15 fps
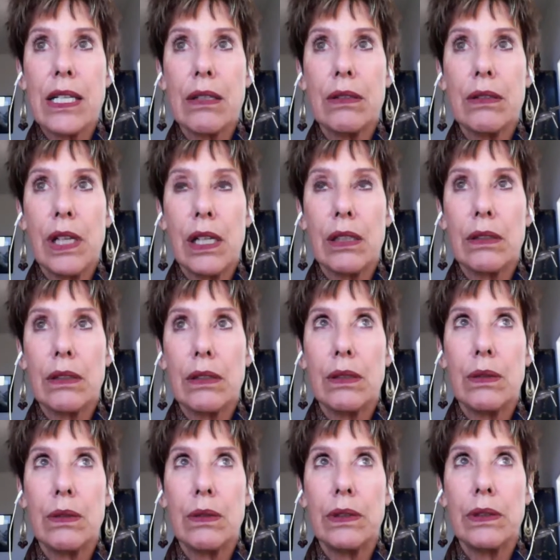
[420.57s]
a
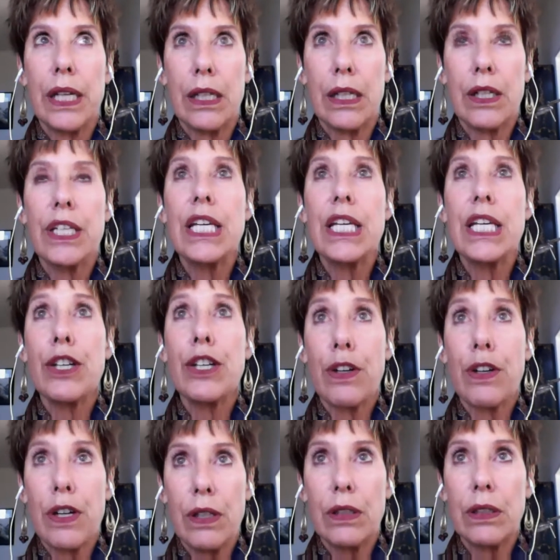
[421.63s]

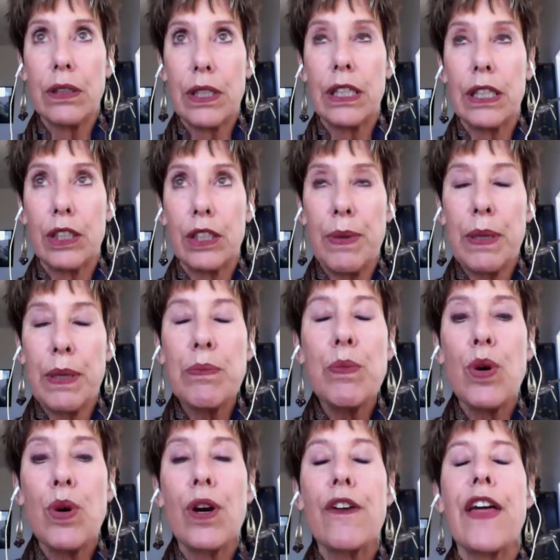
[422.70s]
year and a little bit
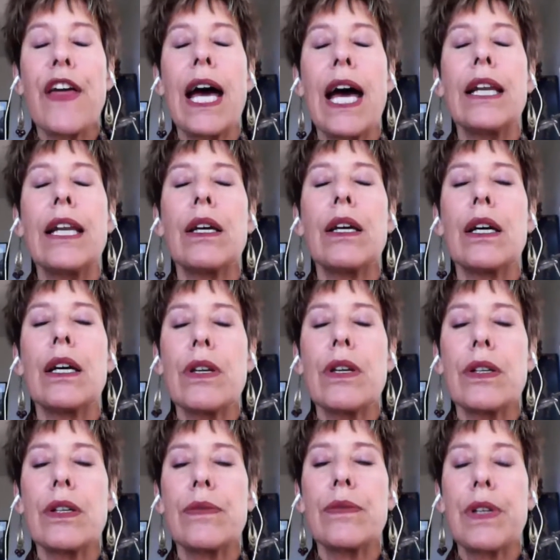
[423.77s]
more of that
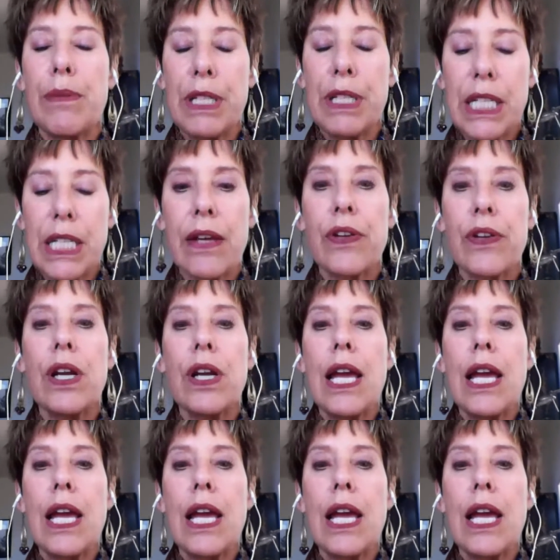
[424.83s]
coming together,